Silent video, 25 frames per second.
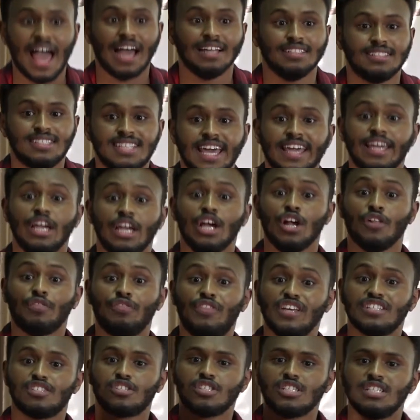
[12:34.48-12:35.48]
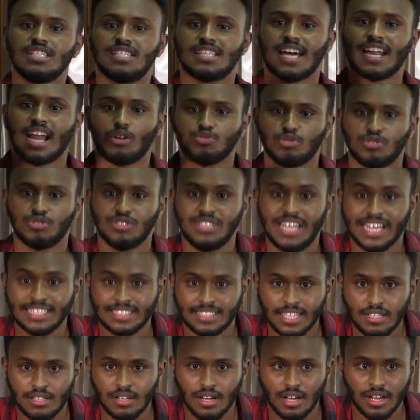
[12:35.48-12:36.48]
and say, this is an
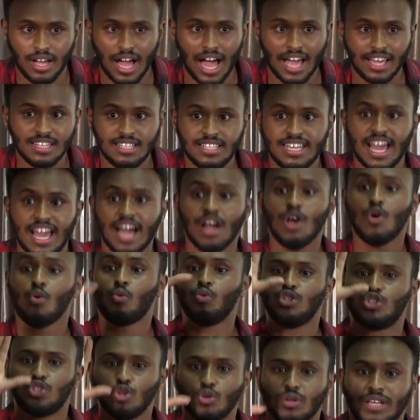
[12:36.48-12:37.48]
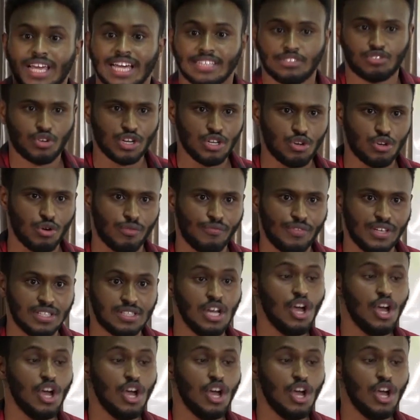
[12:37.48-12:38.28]
outdated idea, we should get rid of it.